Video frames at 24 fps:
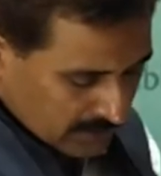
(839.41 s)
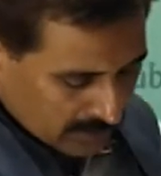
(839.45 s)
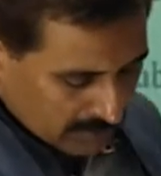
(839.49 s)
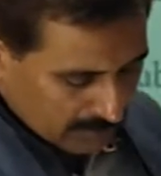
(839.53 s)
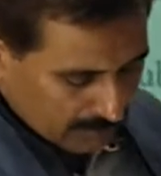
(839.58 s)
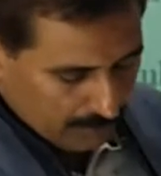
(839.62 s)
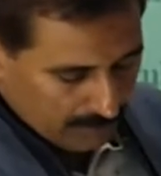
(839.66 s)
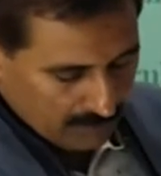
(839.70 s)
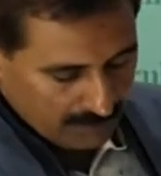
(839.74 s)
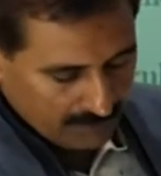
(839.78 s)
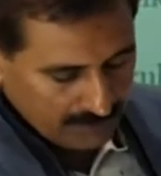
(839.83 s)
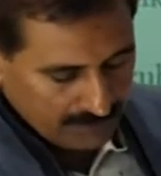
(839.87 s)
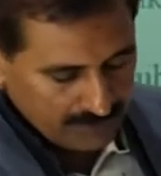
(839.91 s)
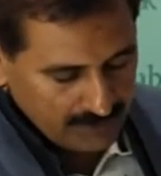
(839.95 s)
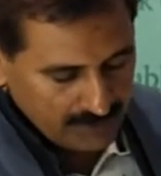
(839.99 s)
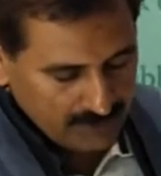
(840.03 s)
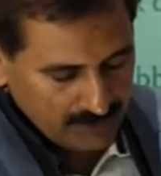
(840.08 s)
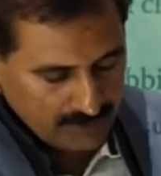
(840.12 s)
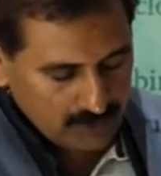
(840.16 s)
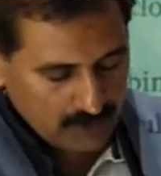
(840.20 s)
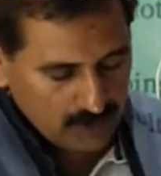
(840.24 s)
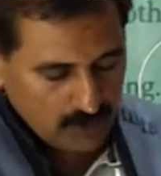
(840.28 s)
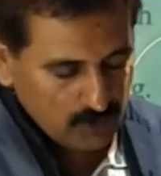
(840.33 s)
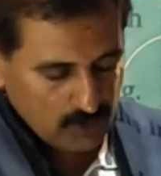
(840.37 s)
A body
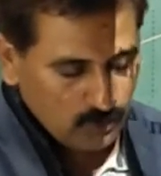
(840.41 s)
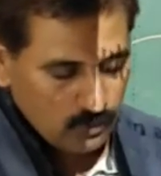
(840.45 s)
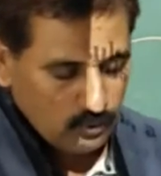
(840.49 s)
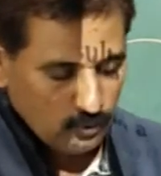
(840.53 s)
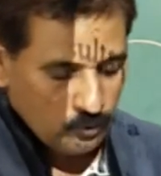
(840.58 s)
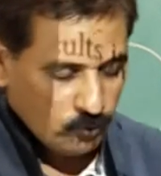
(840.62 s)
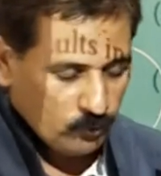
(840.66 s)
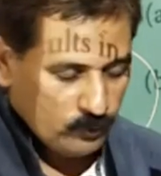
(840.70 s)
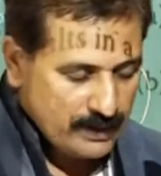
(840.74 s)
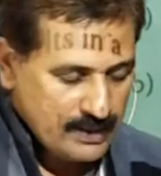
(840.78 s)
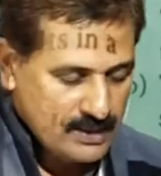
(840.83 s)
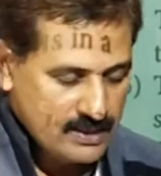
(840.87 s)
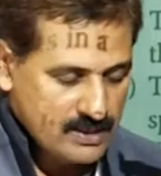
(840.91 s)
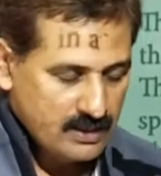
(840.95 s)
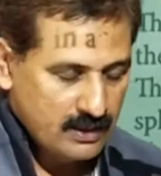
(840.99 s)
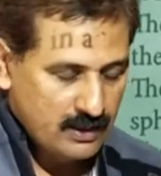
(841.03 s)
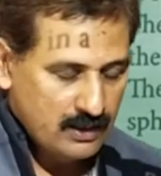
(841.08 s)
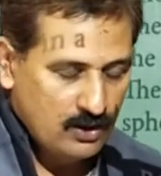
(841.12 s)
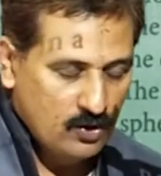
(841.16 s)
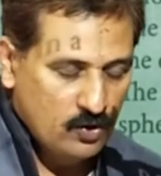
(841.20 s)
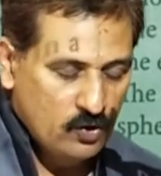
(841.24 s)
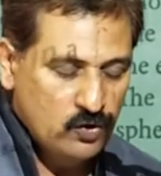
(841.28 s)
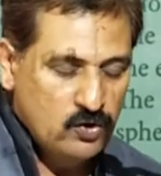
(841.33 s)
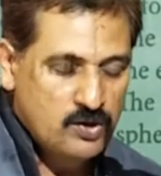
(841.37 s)
which
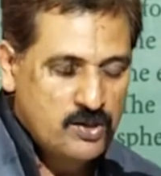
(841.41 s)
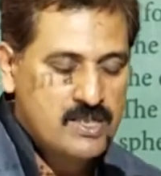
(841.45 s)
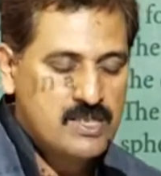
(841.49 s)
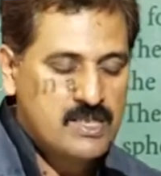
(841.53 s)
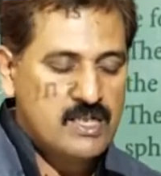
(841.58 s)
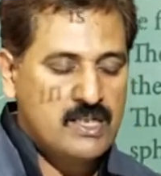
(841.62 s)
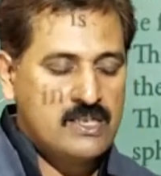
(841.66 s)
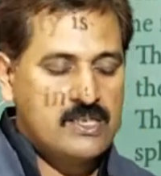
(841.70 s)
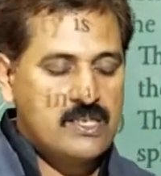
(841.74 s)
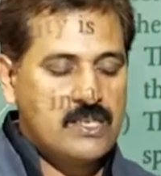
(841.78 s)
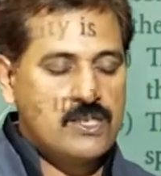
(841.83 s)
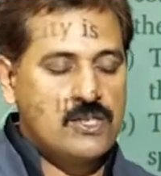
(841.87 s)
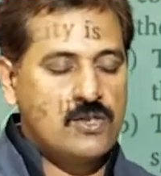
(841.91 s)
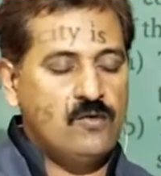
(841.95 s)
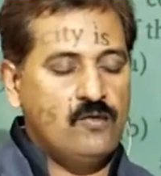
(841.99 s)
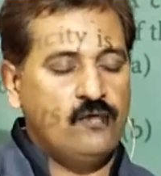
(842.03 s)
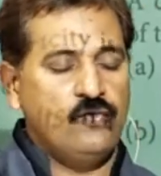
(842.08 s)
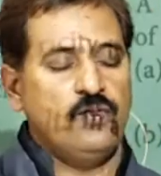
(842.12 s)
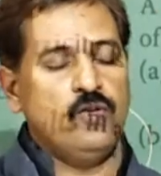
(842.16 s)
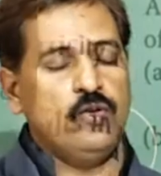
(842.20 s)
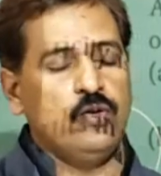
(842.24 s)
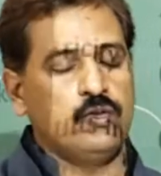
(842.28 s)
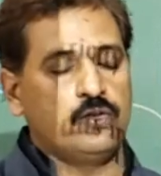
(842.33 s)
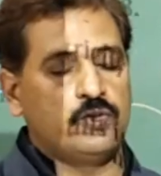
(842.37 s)
allows charges to flow